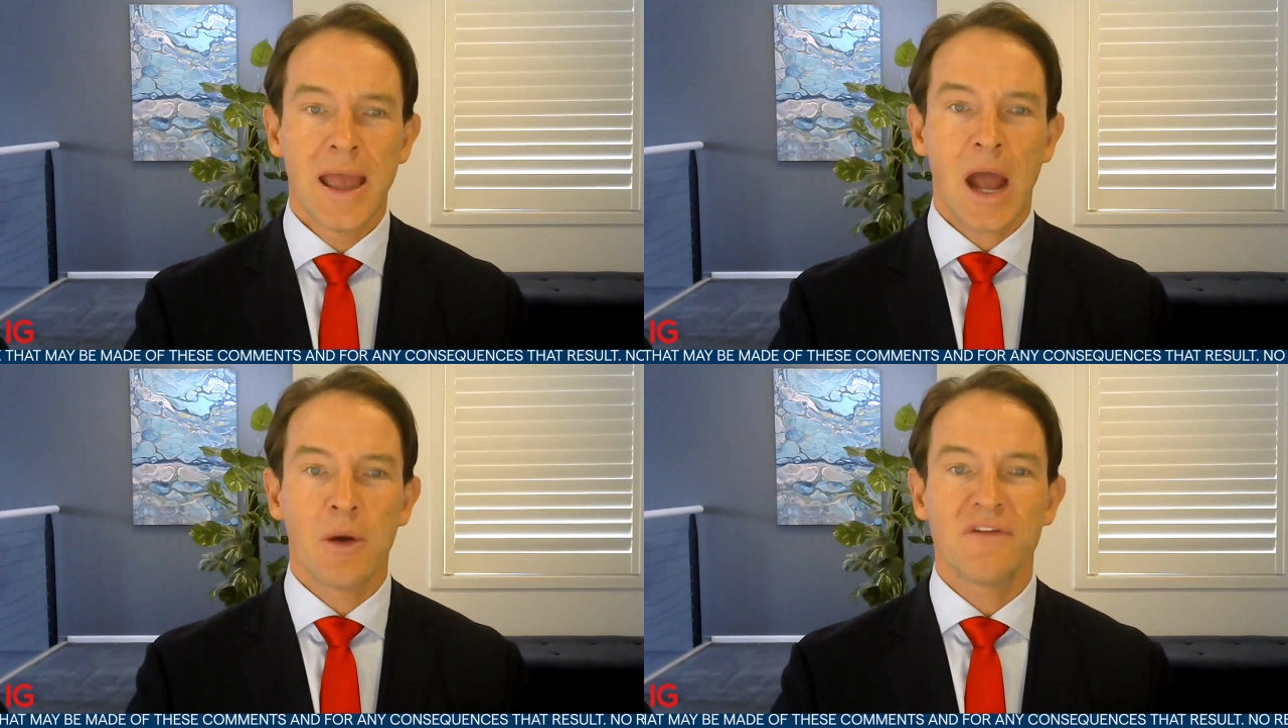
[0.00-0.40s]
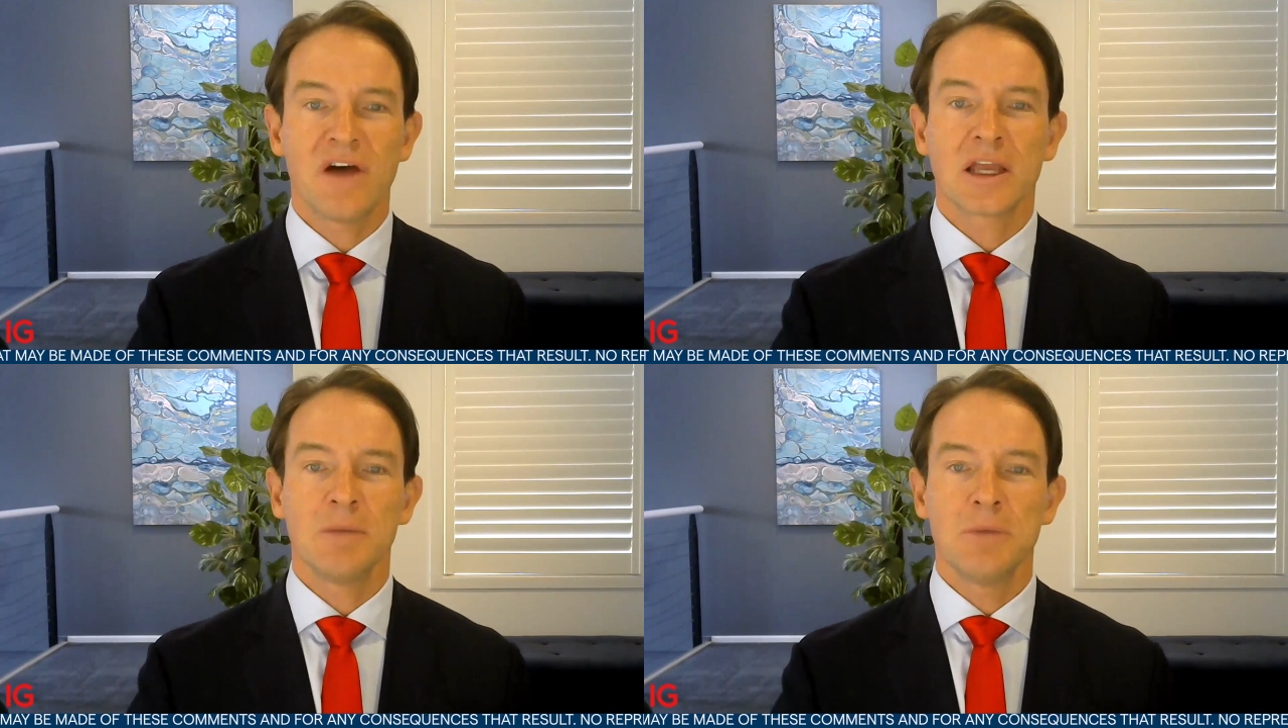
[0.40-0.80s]

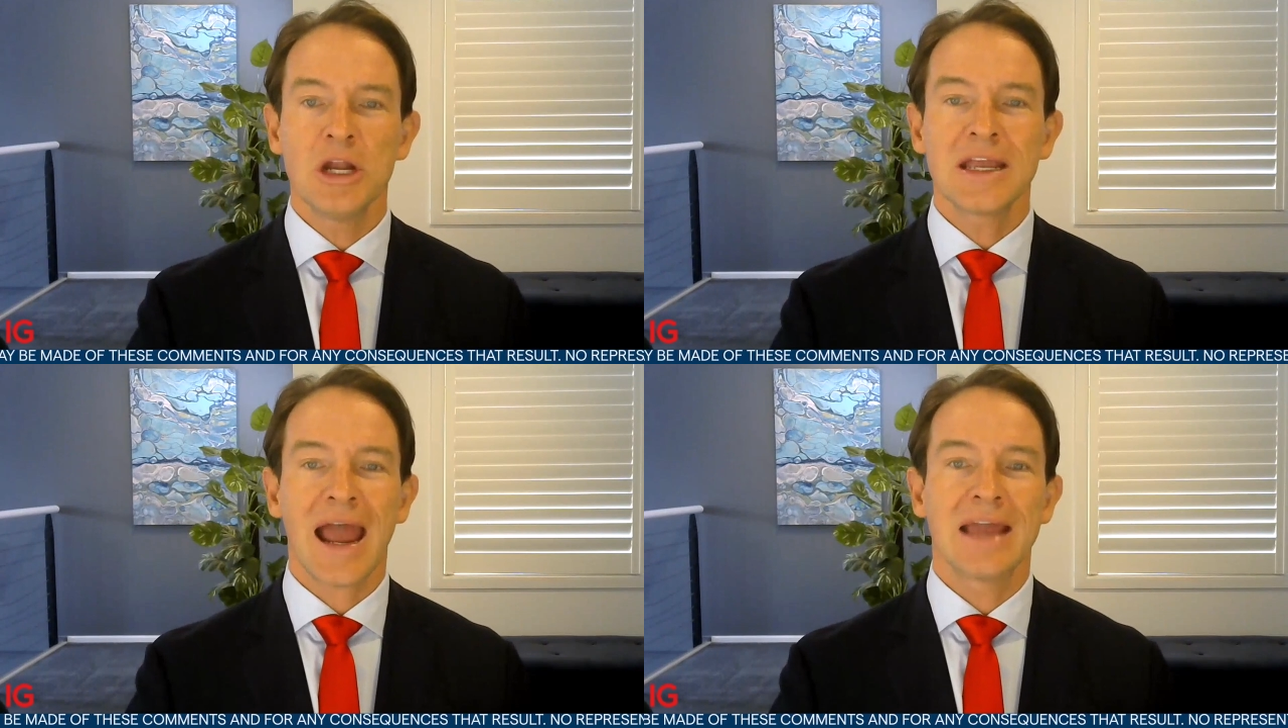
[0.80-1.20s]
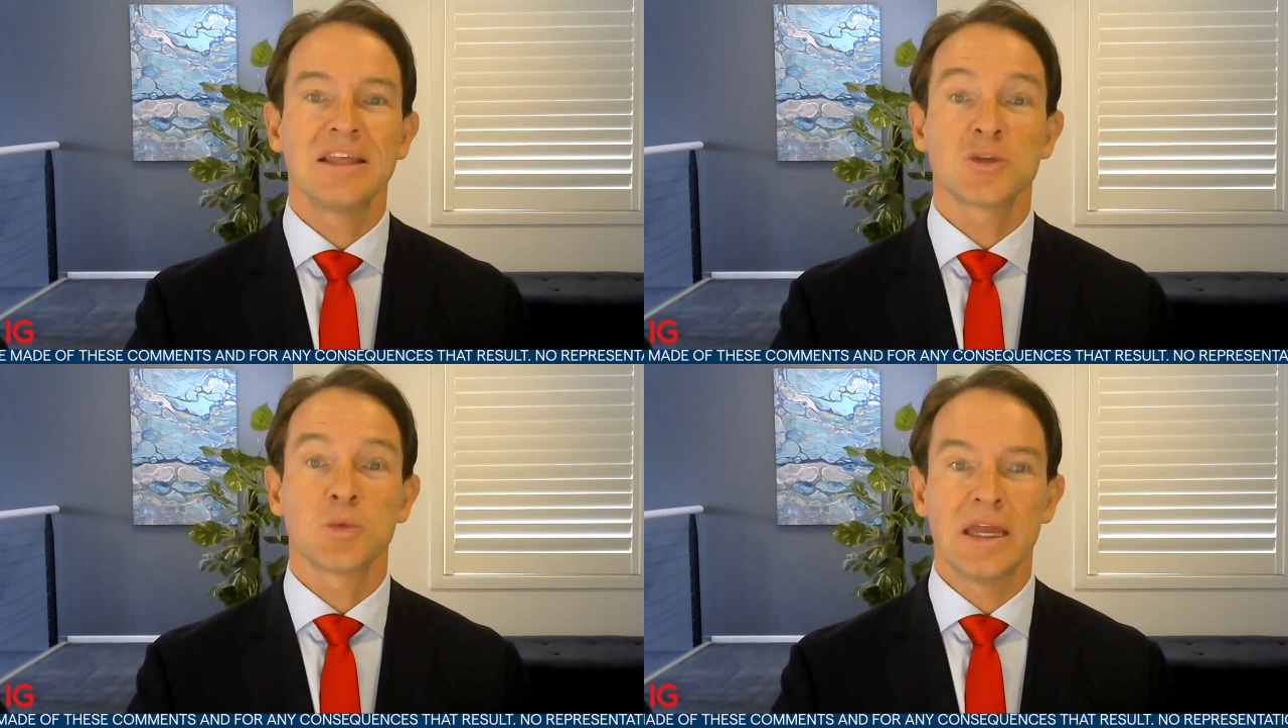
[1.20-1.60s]
However, communique
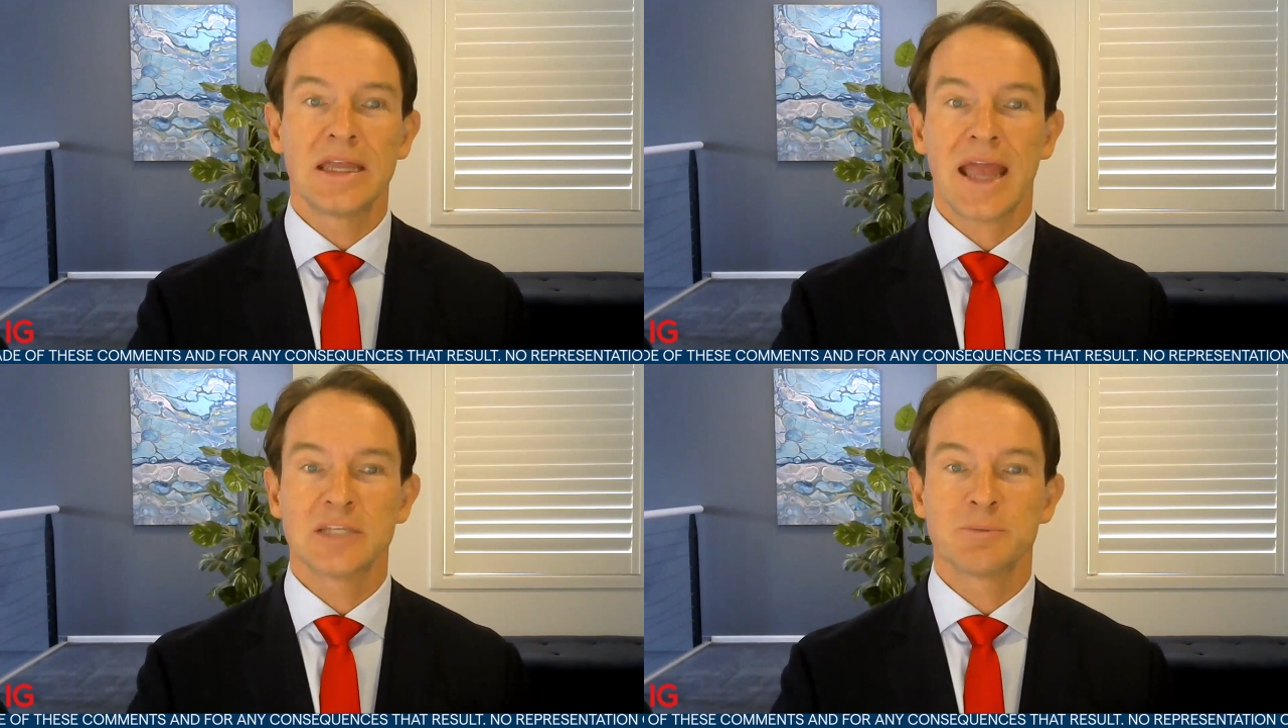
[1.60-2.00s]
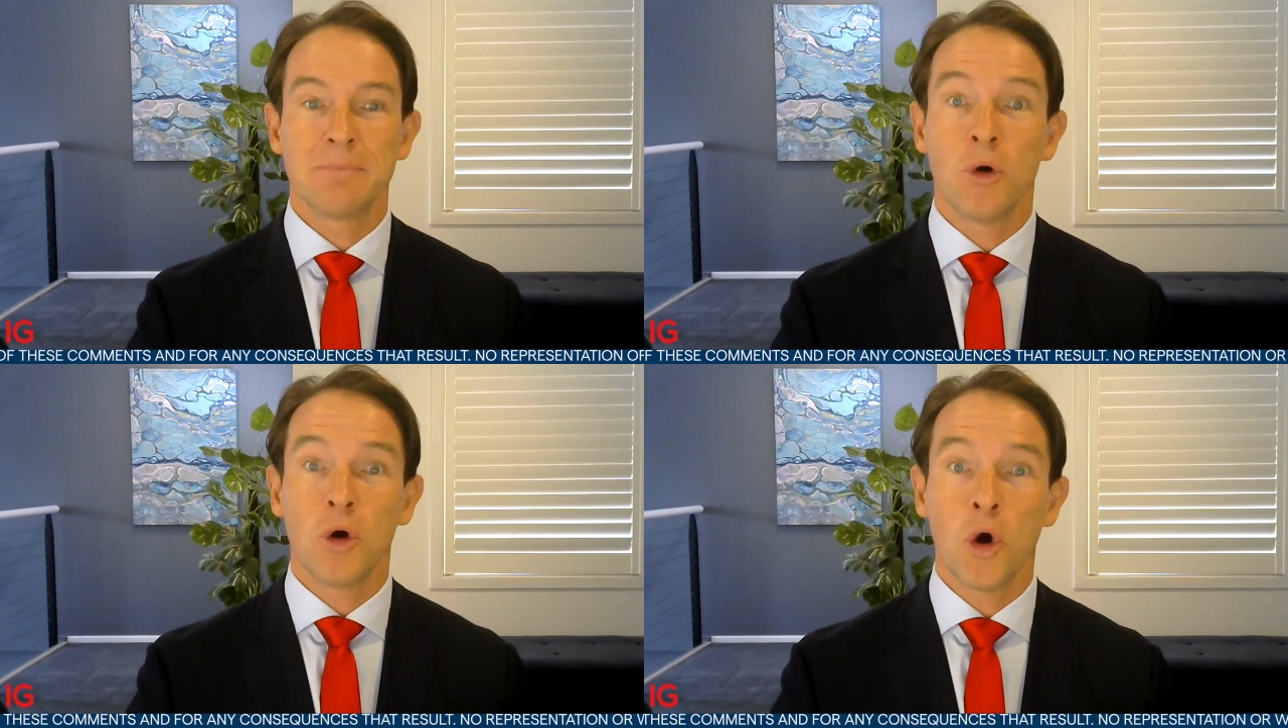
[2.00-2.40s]
this week has
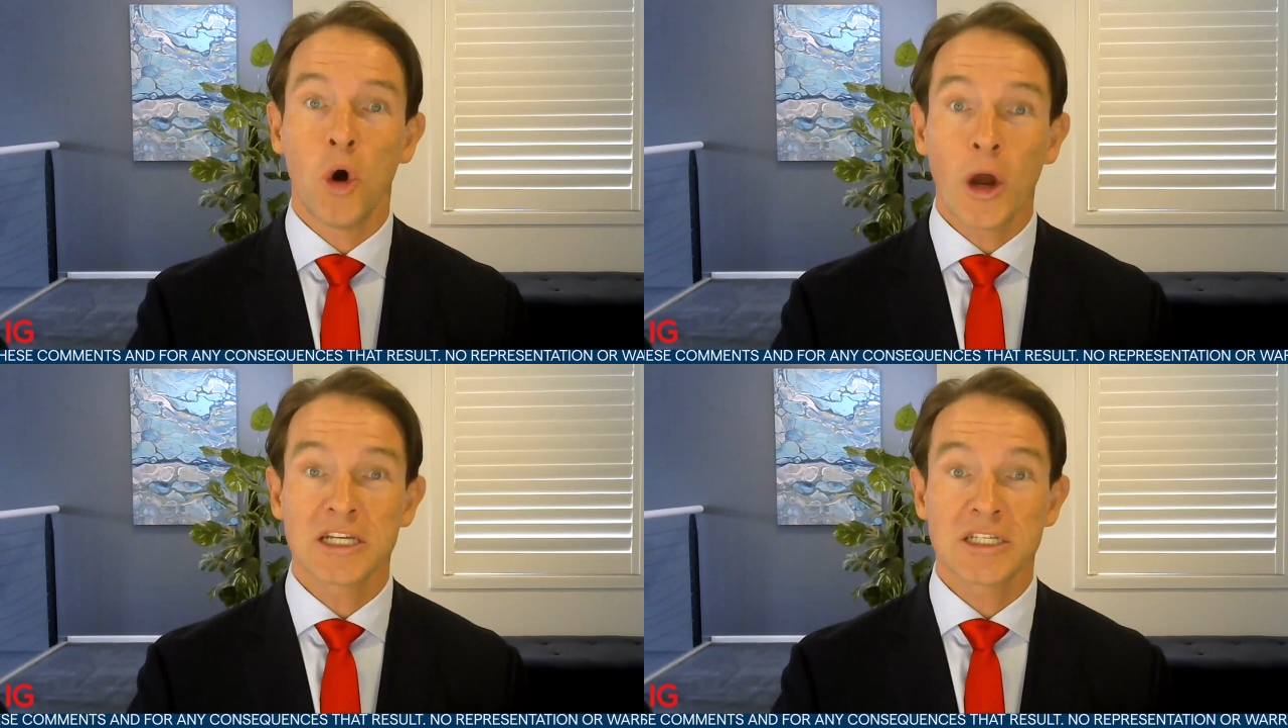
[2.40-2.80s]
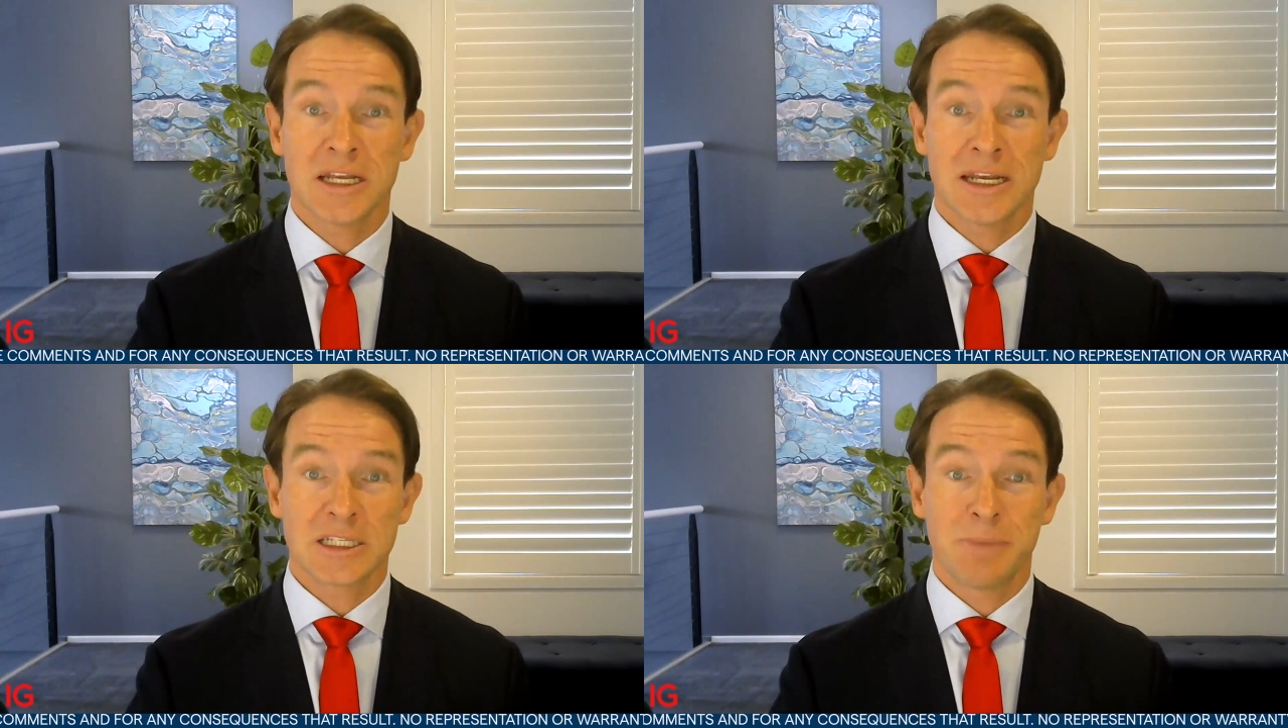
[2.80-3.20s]
been more hawkish
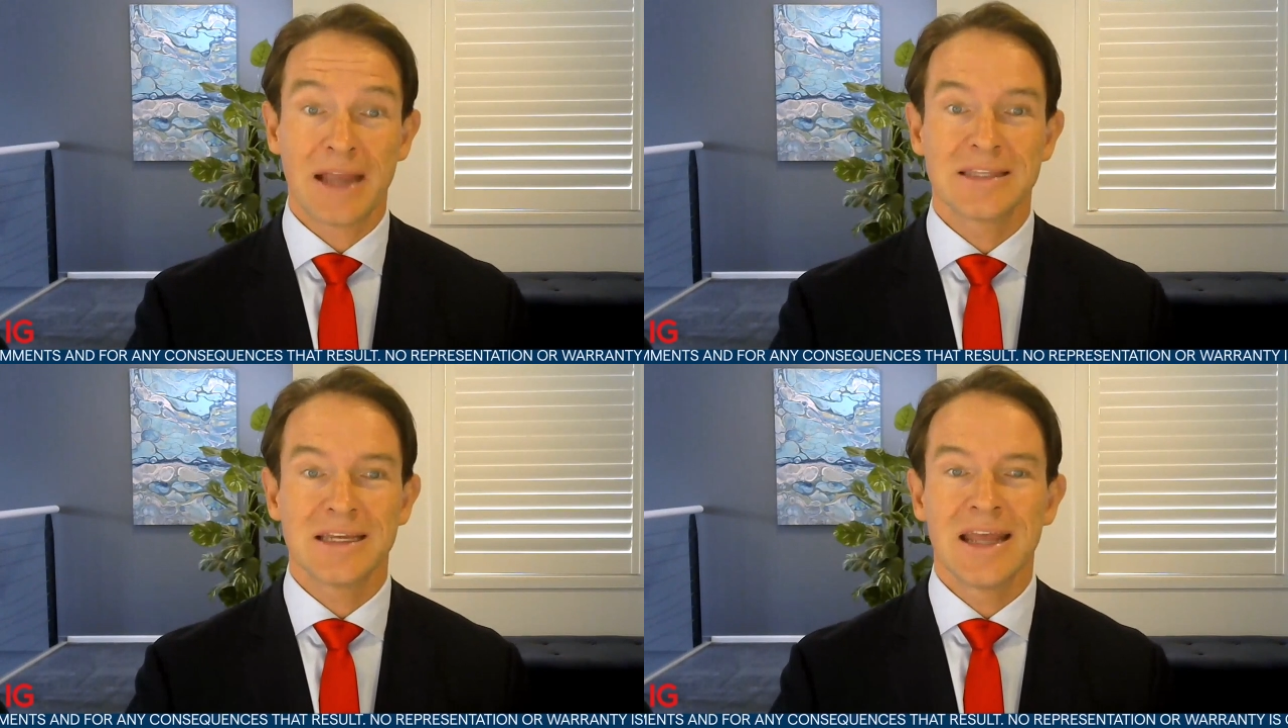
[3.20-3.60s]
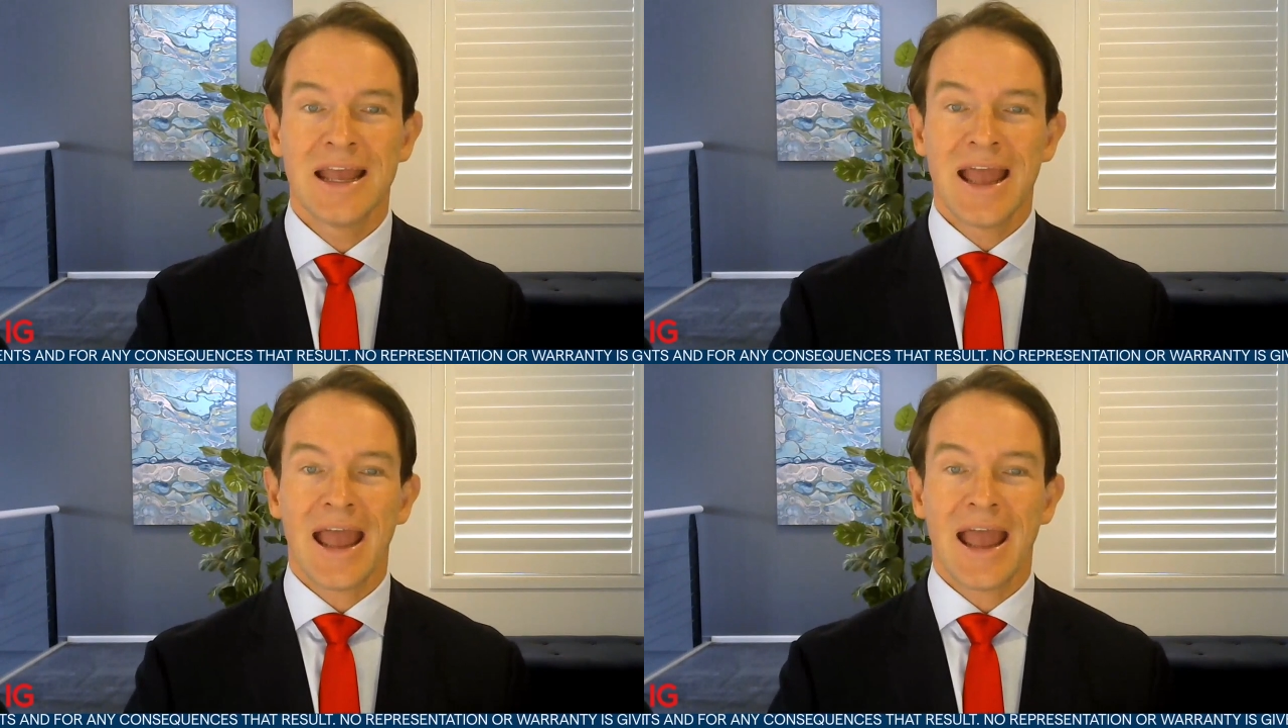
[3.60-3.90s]
than expected